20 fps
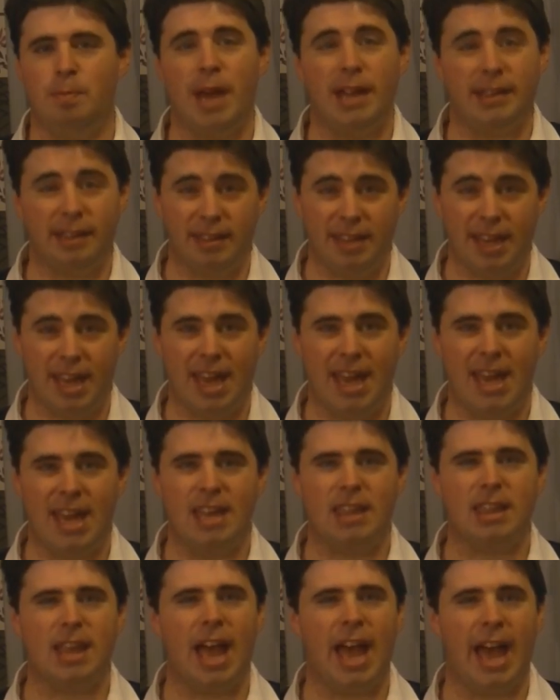better
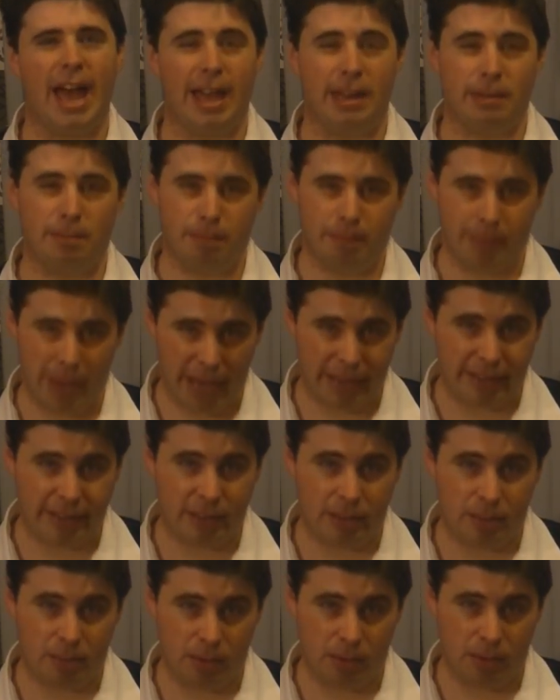days and
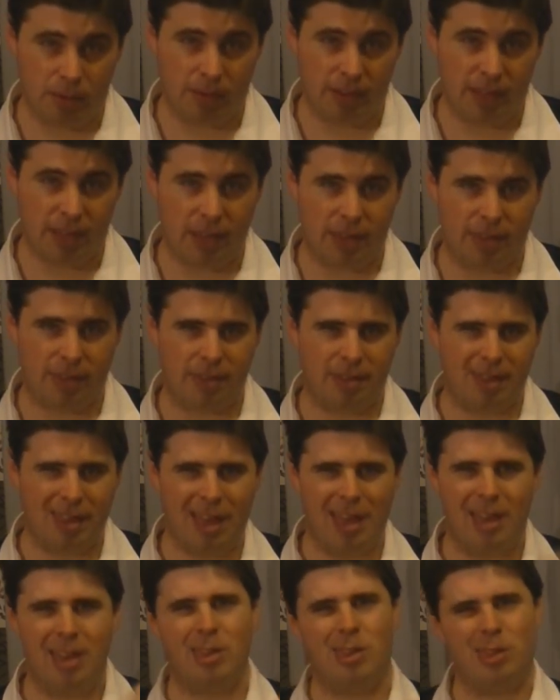better movies.
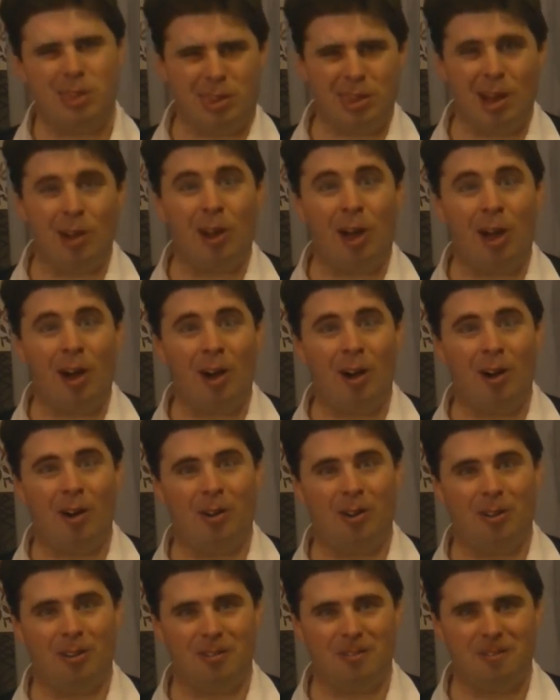So long,
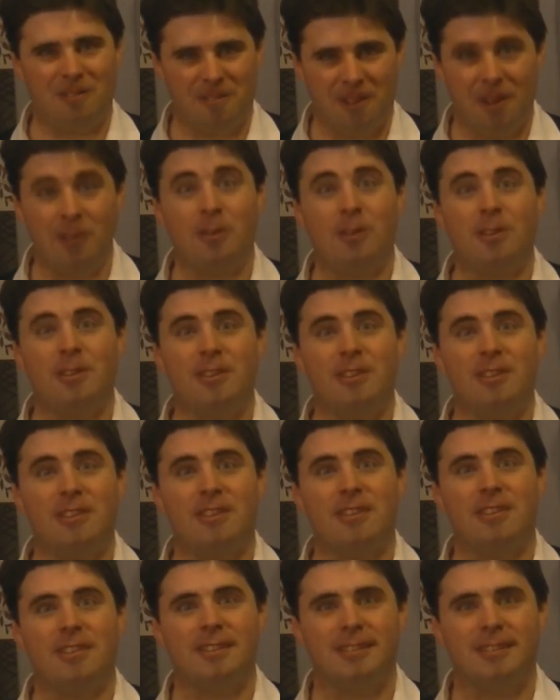folks.